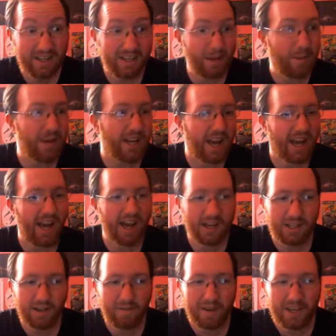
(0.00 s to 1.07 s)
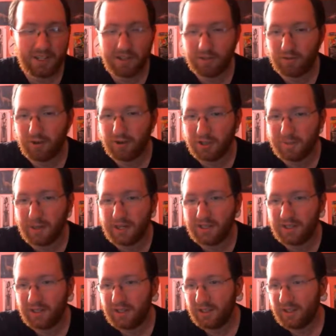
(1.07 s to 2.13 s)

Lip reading: that we had to face Necrozma.